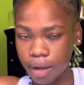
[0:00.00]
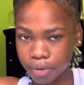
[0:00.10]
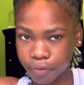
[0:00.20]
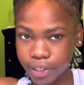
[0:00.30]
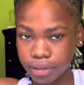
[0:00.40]

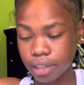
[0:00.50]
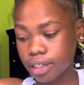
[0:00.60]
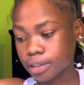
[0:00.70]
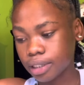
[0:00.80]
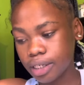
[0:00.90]
The first thing
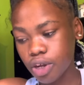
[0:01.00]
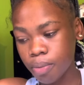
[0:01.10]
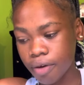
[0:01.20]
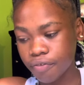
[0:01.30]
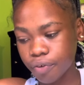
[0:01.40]
is clean up
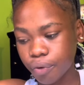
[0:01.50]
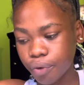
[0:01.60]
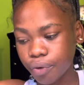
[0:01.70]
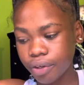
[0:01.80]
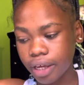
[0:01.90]
my
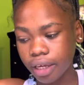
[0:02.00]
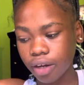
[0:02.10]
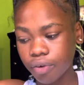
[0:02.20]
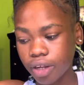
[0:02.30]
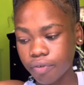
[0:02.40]
phone and get
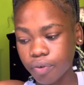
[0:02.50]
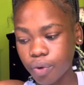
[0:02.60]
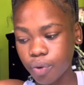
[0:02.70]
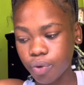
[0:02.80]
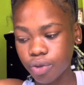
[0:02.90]
rid of
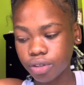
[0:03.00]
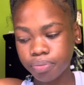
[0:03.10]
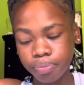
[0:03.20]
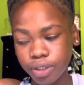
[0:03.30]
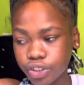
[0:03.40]
old
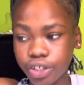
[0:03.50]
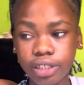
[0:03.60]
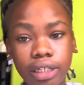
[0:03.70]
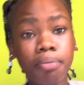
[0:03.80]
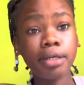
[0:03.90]
pictures and